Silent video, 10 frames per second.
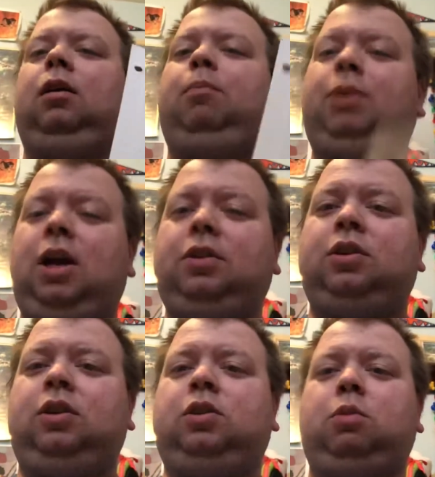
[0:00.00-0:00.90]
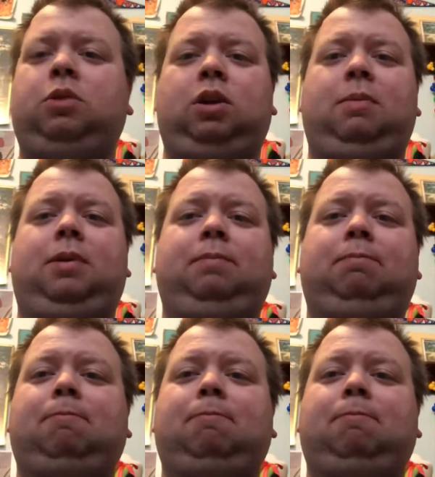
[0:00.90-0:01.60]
Buzzards, what's that about?